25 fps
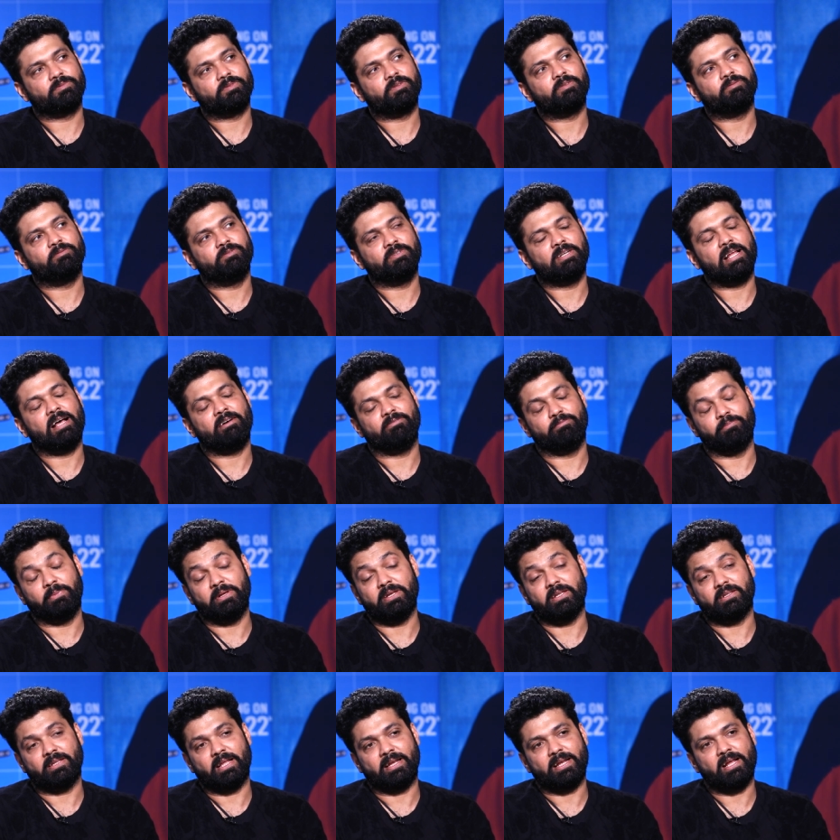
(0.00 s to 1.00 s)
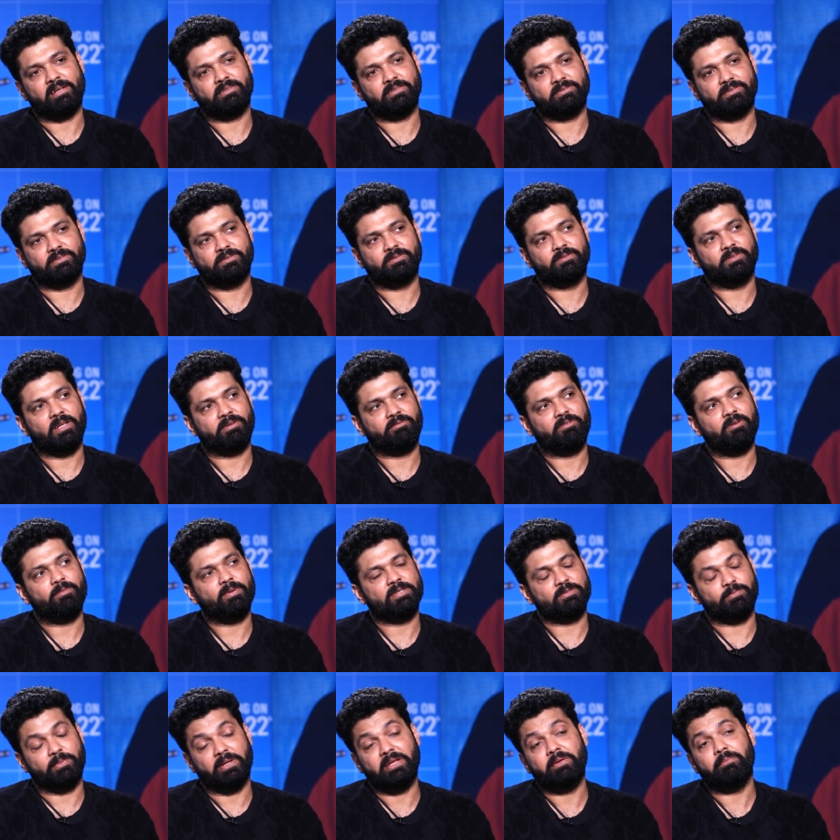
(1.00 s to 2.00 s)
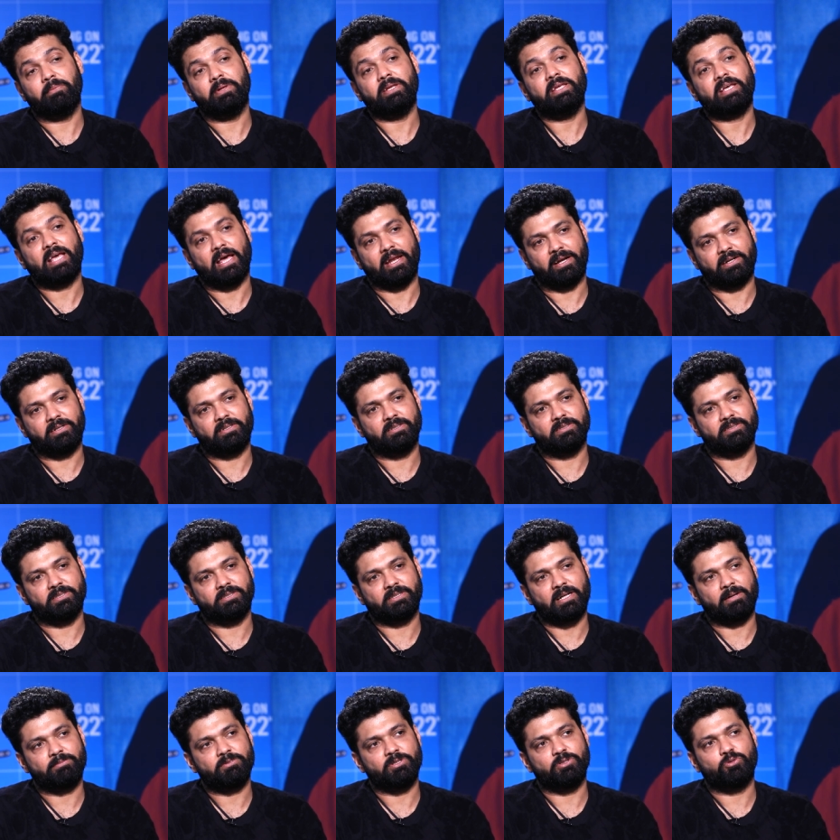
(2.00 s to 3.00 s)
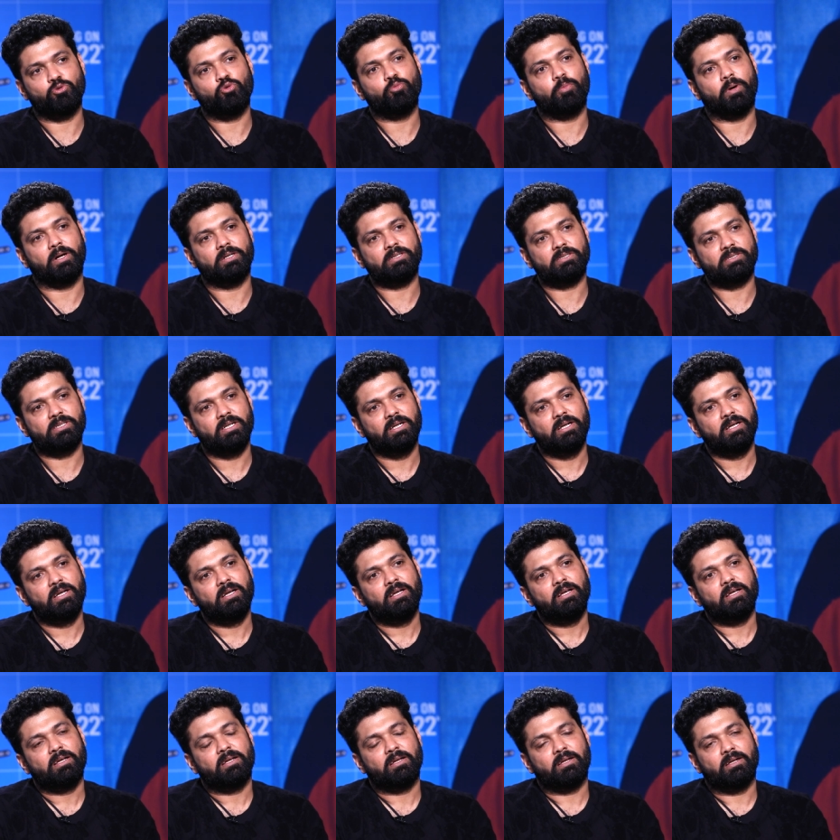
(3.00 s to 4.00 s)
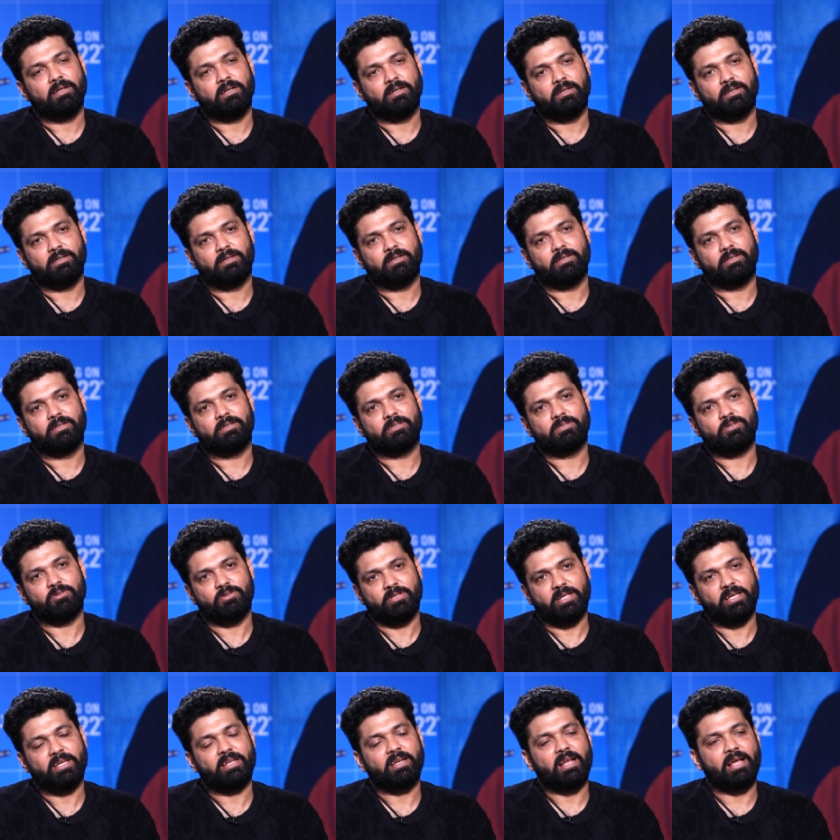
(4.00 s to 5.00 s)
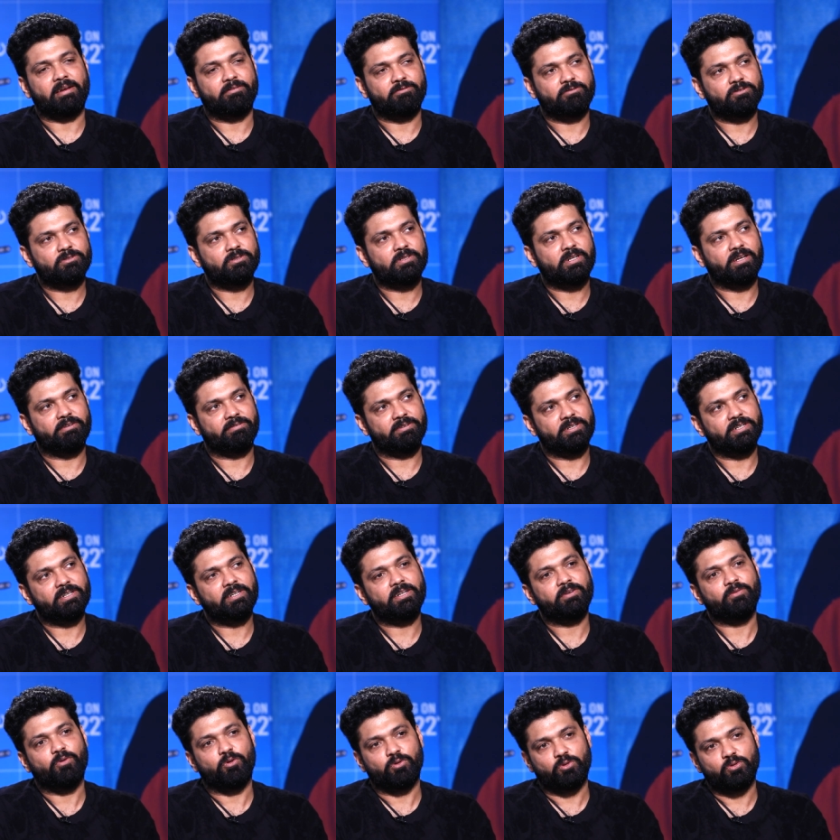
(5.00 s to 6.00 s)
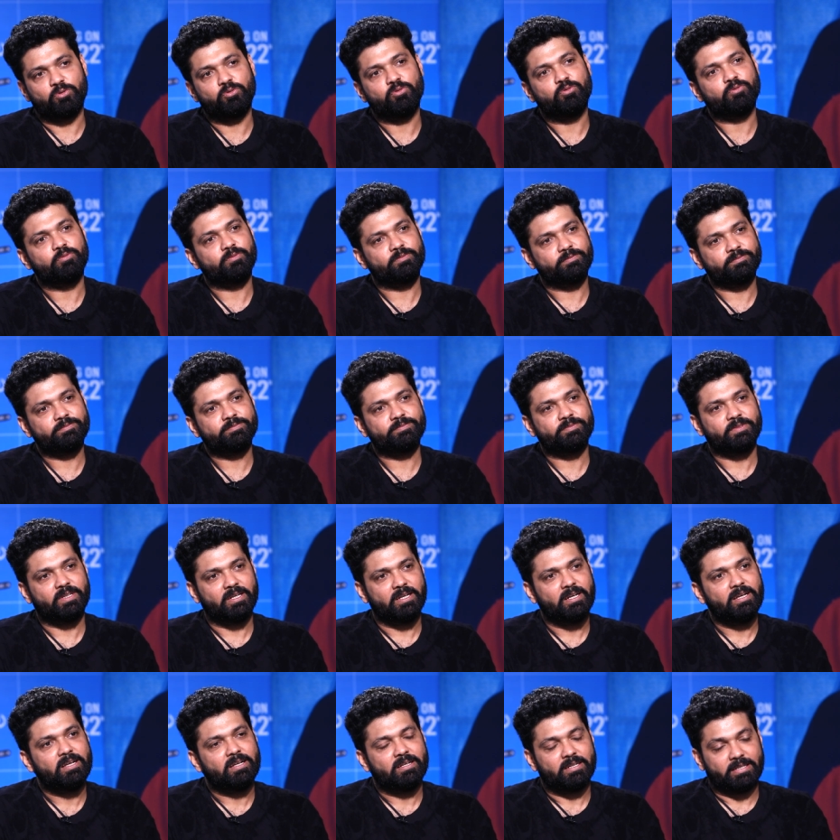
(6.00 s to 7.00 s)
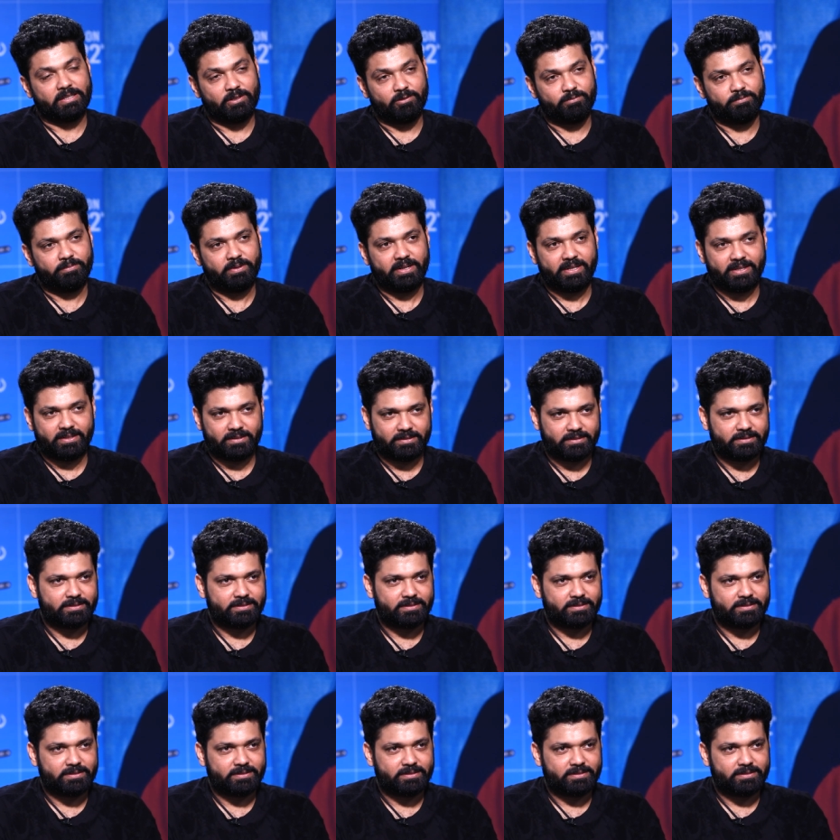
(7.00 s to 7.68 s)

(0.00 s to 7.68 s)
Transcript: Will have many, that has that film has many many characters. It comes in two parts, uh, so there I would definitely want to, you know, bring